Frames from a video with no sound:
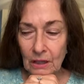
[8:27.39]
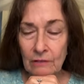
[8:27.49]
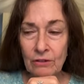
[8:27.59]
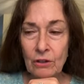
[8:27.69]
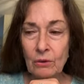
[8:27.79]

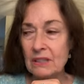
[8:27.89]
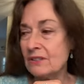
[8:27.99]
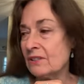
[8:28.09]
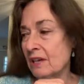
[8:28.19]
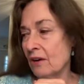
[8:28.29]
even though
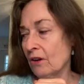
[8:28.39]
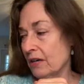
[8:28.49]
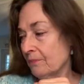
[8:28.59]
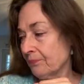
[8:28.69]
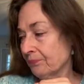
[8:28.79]
it's
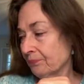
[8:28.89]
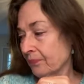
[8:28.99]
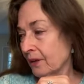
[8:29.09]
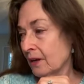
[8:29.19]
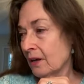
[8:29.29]
scary.
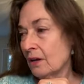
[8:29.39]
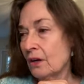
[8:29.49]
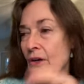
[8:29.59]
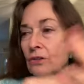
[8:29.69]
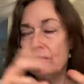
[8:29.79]

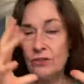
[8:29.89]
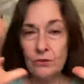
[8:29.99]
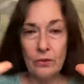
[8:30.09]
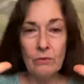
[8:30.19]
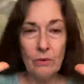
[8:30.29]

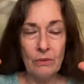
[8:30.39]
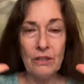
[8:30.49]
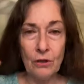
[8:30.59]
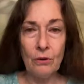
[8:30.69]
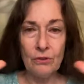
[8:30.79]
Just doing what we
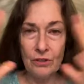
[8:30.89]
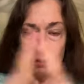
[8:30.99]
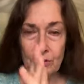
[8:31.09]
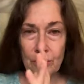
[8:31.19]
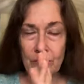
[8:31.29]
know to
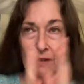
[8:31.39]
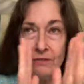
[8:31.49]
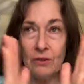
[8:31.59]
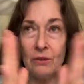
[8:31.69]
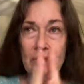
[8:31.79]
do,
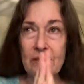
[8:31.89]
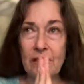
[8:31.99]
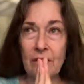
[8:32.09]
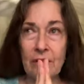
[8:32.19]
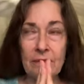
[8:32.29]
even though it's
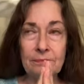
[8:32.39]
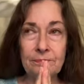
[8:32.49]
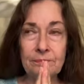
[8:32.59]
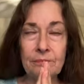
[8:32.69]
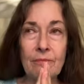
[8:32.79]
scary.
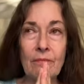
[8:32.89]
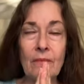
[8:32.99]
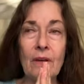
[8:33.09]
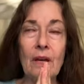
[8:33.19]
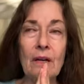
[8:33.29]

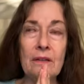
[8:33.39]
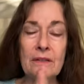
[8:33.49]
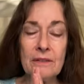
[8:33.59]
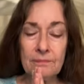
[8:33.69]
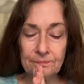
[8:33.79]

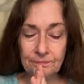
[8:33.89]
And